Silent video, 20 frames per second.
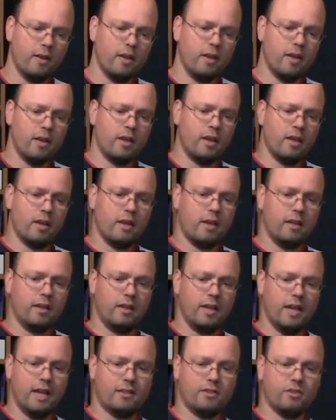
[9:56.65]
get some
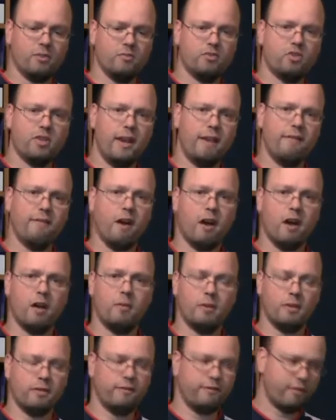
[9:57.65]
safe harbor from
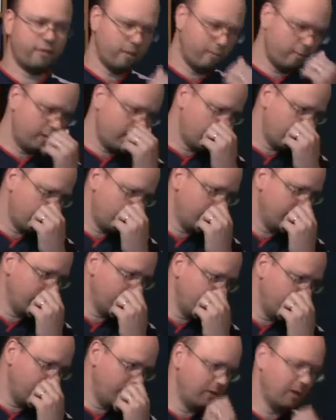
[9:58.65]
another YouTuber
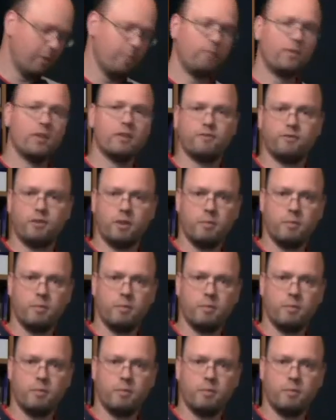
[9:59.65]
for a month.